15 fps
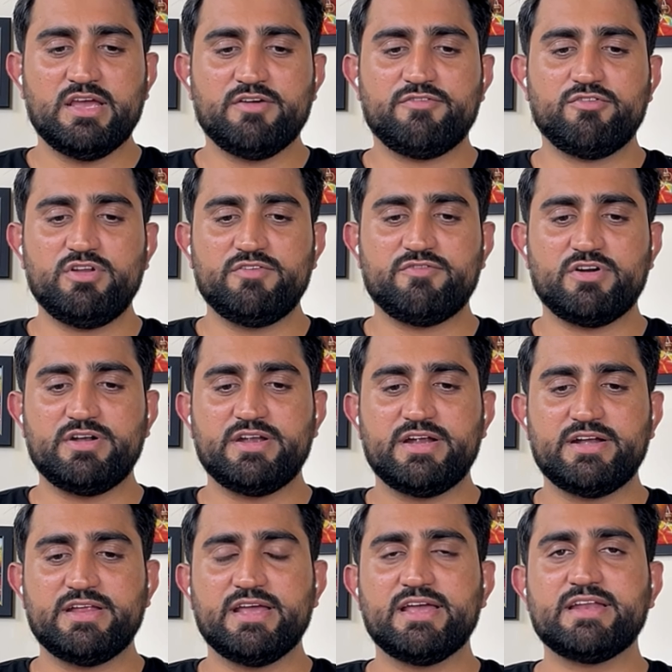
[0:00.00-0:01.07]
Fully
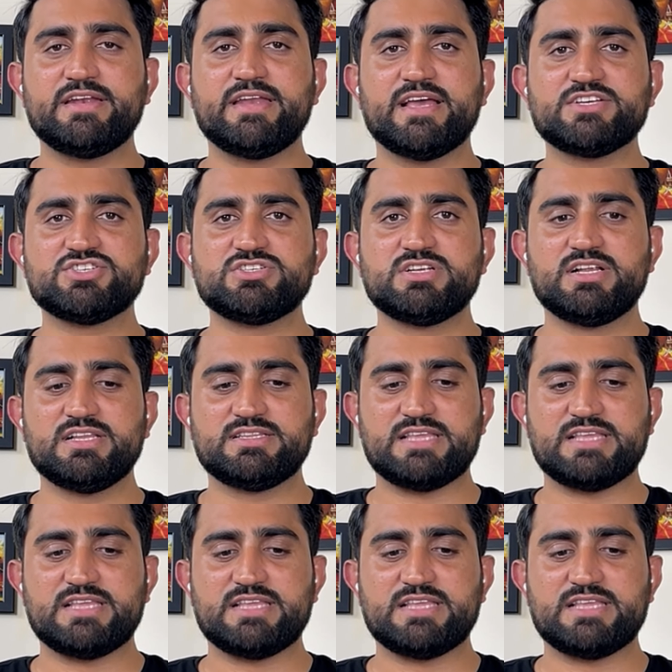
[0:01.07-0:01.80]
funded National